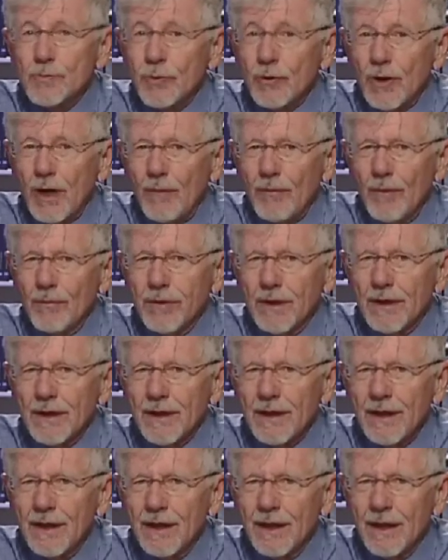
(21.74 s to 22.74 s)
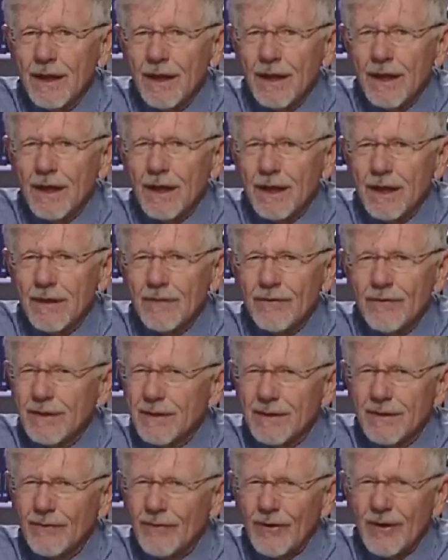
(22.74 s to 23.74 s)
probably of
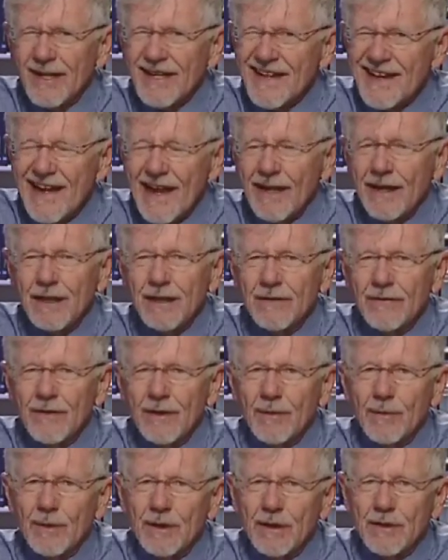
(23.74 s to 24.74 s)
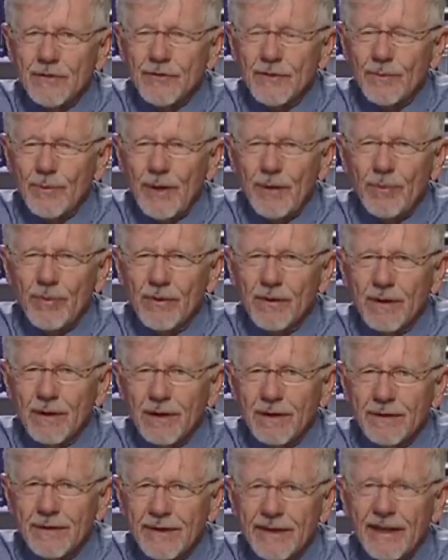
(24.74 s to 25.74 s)
a very negative image of
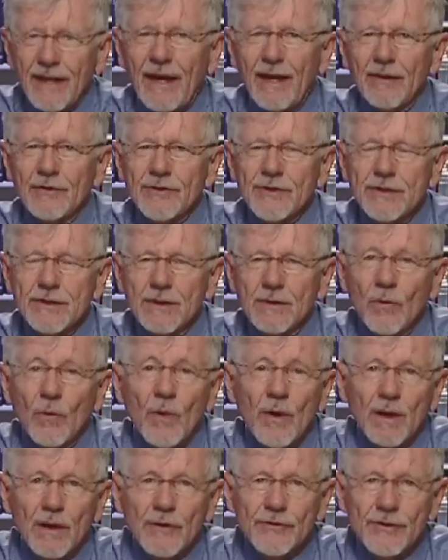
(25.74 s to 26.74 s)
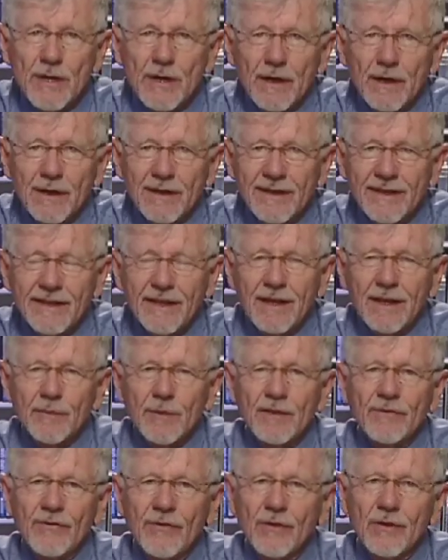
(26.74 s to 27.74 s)
people slouched in wheelchairs sitting
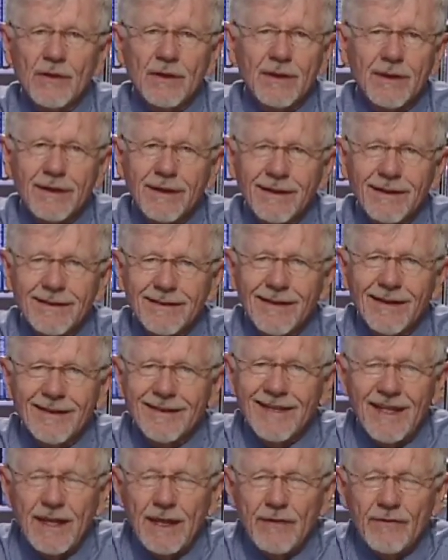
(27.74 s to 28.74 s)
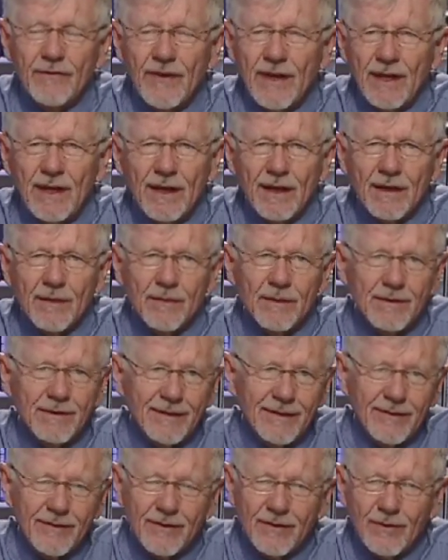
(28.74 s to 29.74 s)
before a
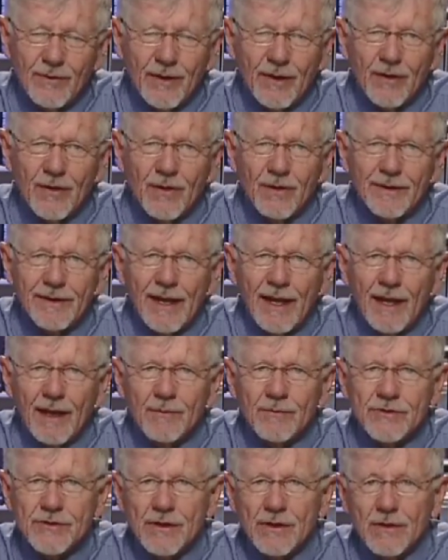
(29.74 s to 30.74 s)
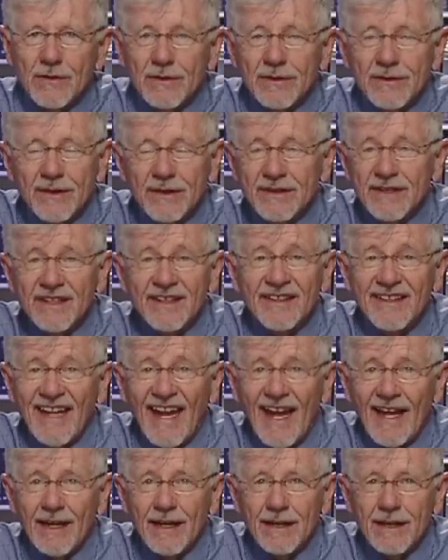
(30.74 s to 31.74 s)
TV doing an old game show or just
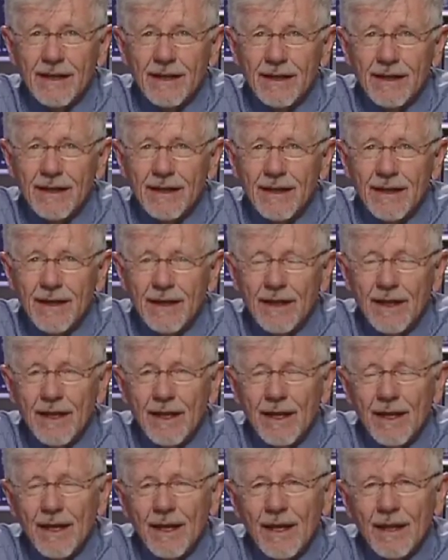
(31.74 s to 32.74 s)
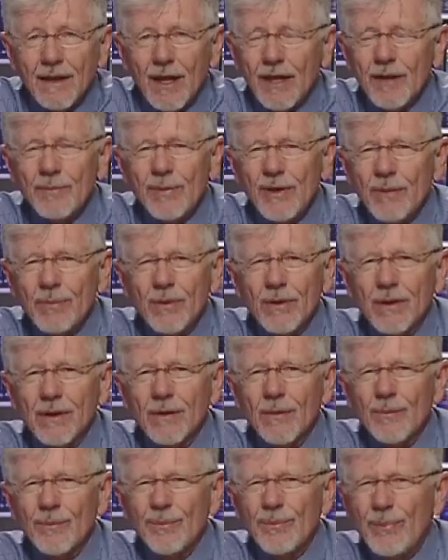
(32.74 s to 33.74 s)
static. A lot of people,
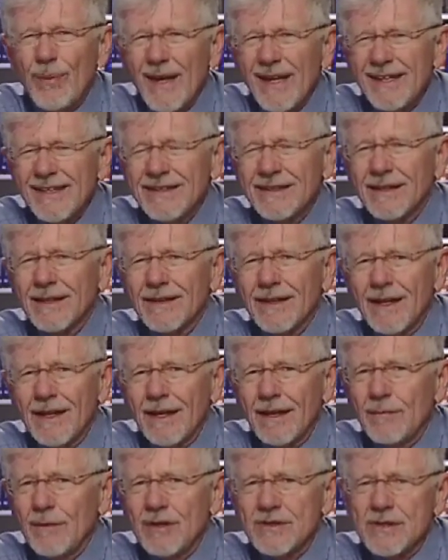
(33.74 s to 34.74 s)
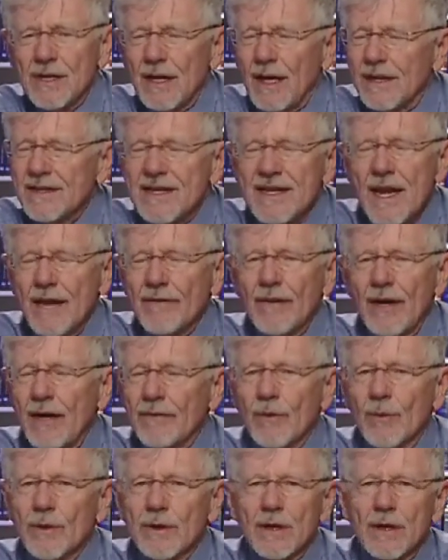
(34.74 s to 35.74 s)
based on that image, say, I never
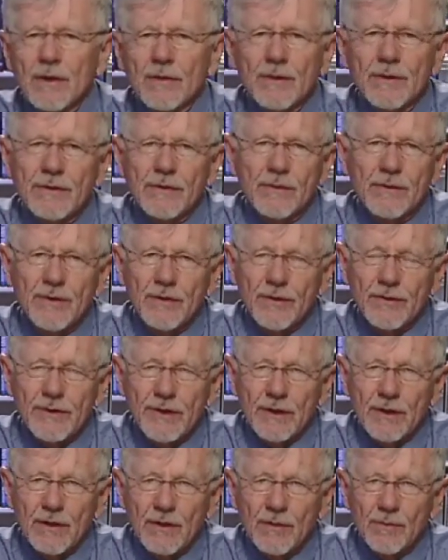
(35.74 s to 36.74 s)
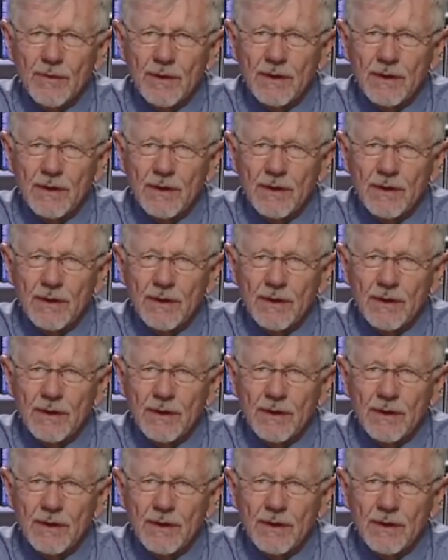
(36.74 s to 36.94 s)
ever want to go into a nursing home.